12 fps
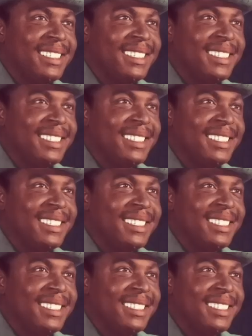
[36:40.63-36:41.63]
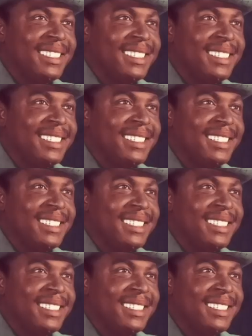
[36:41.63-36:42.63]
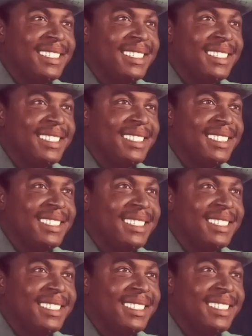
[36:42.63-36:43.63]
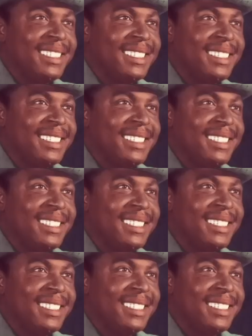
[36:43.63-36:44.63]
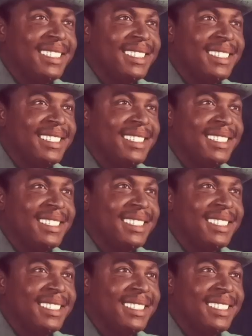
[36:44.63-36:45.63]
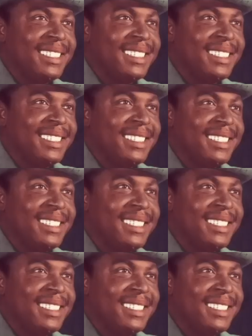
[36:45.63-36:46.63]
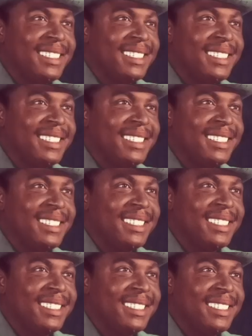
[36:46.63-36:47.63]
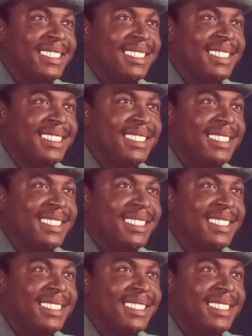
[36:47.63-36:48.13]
No words are spoken by the person on screen.